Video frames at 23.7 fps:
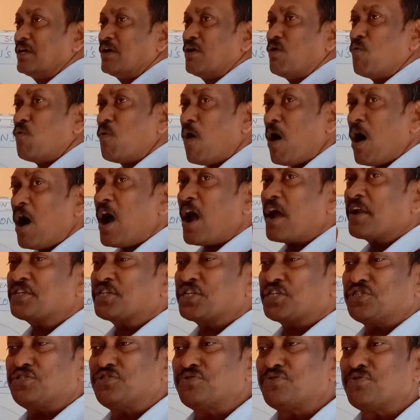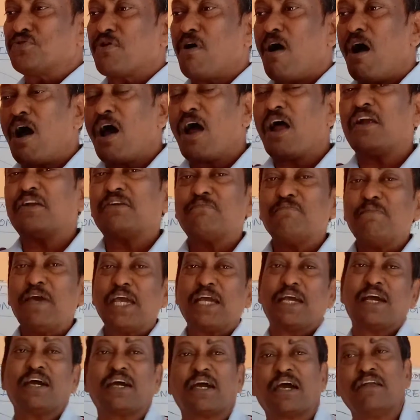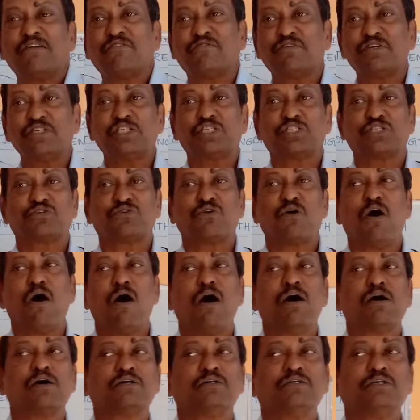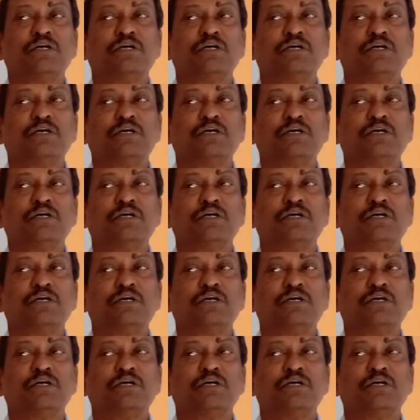Wars do not make a country strong.